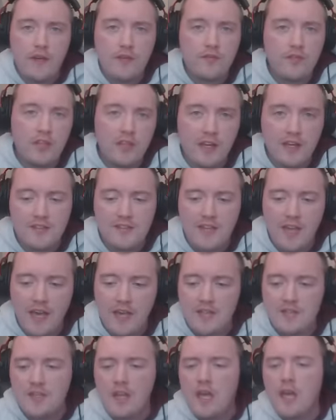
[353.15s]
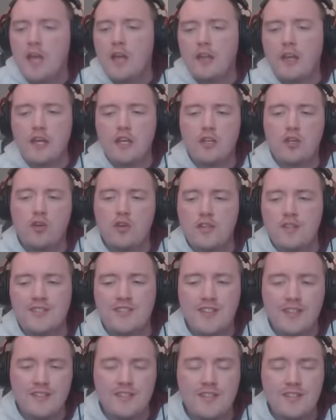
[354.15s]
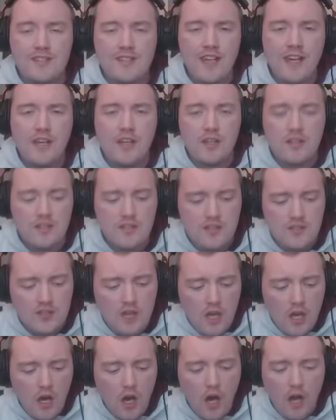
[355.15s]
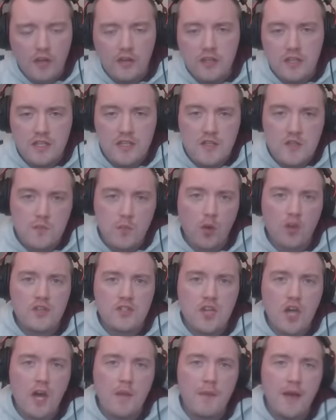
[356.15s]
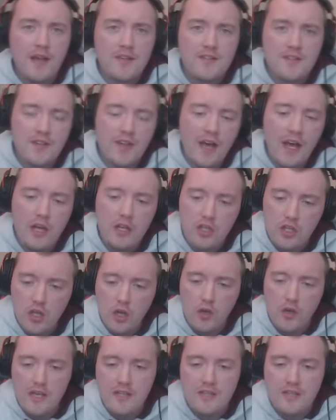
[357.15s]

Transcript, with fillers: for the next case they increase 60 seconds on the spawn timer so that you know it's